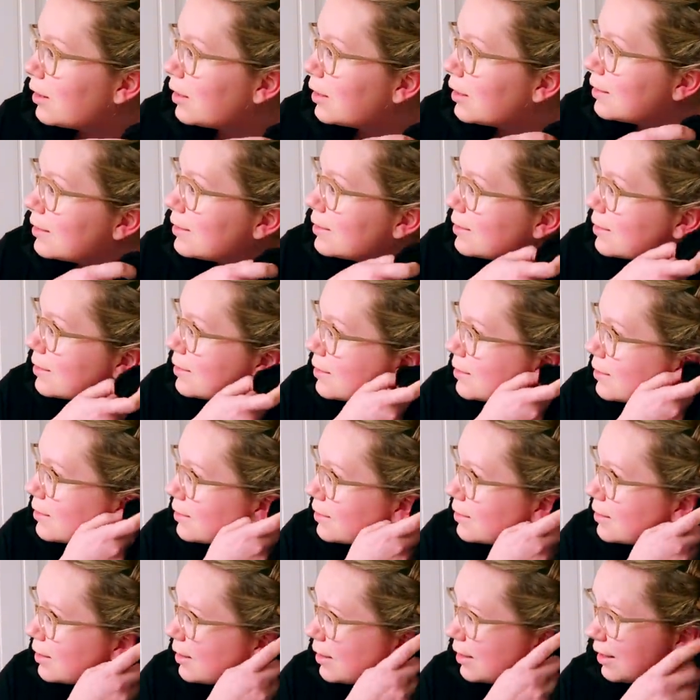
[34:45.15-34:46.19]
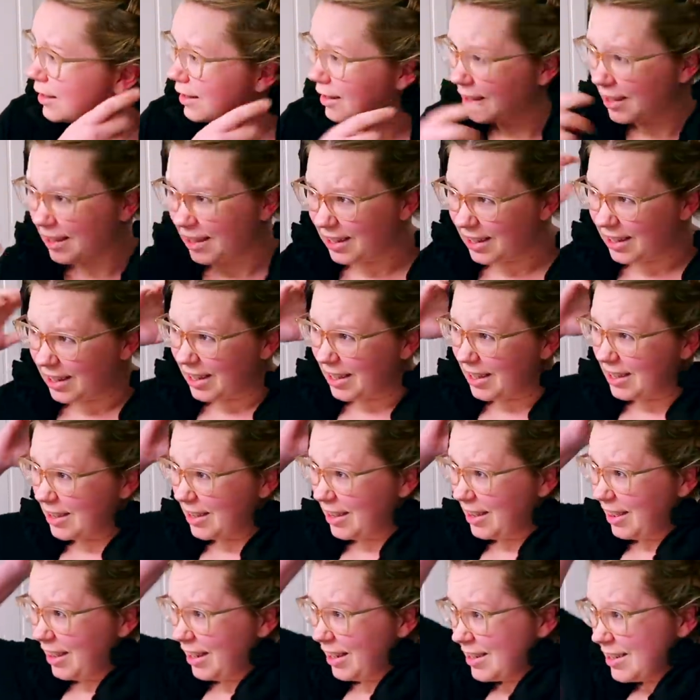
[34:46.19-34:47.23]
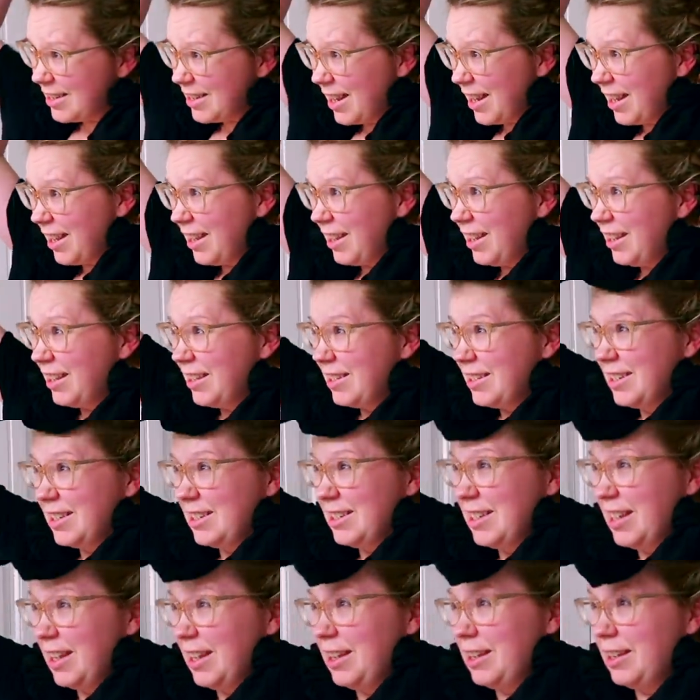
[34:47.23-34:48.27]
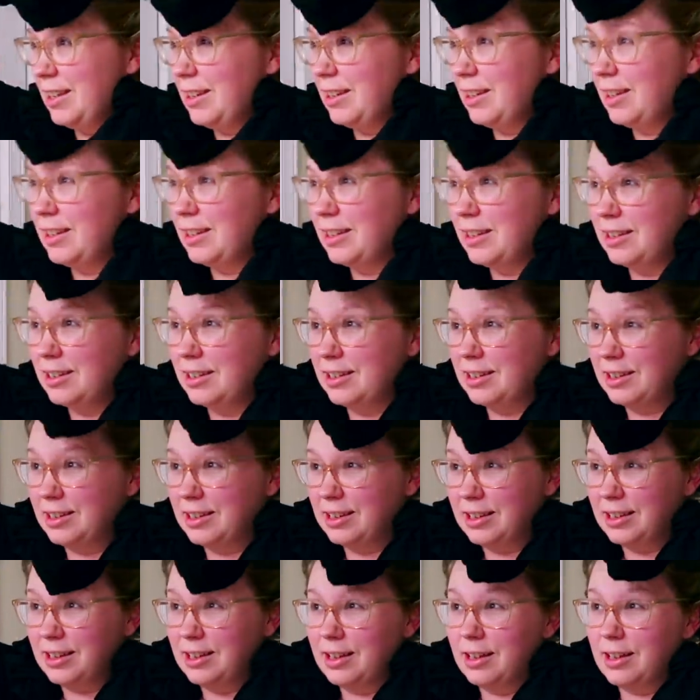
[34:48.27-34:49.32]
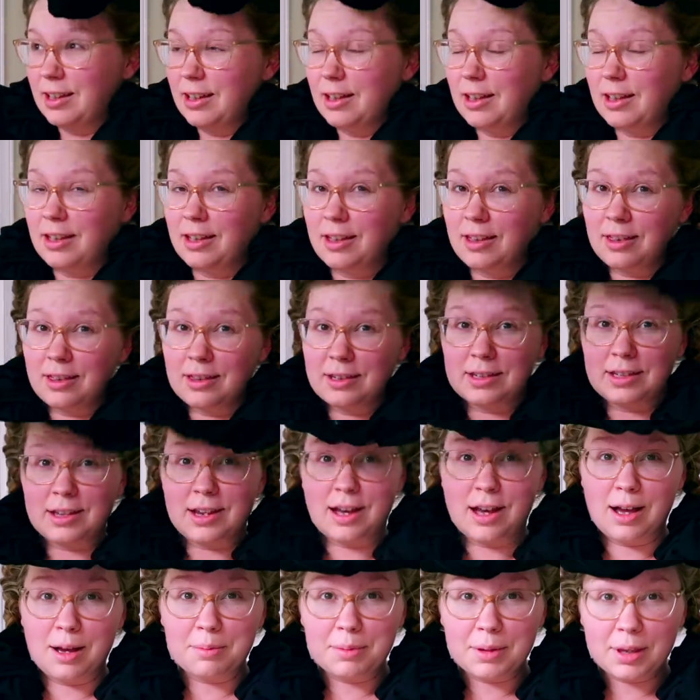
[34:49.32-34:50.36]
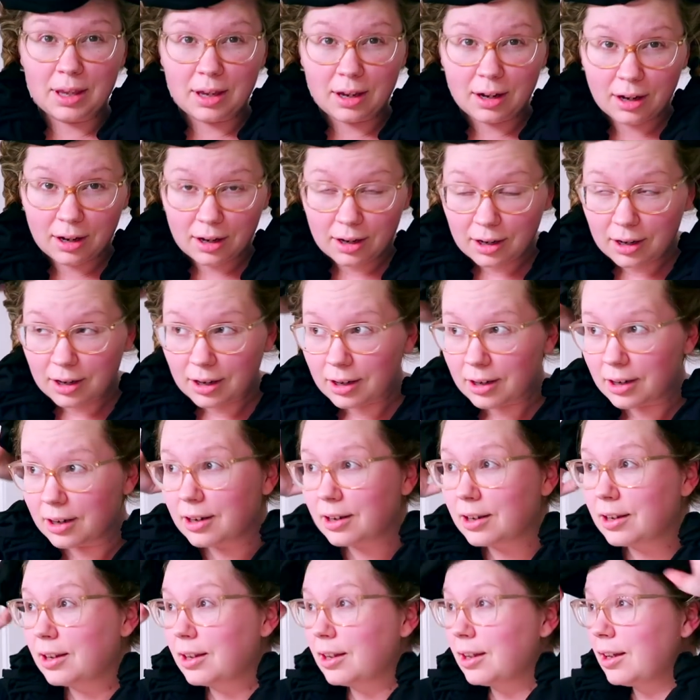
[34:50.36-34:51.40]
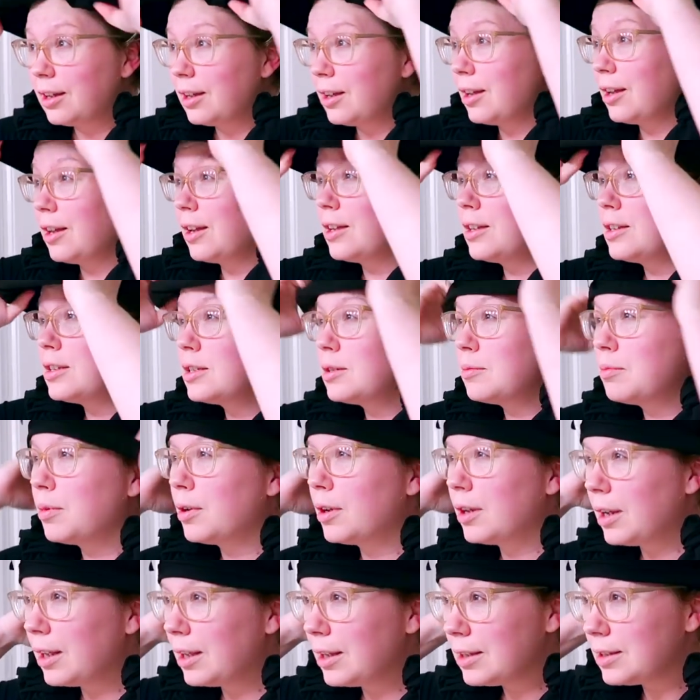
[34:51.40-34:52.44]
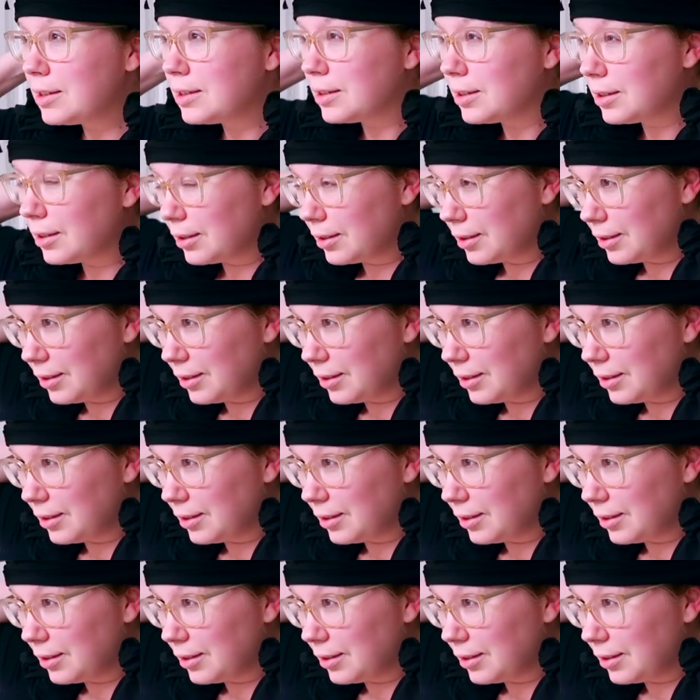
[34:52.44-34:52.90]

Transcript: this. And then they say to take the top here to put it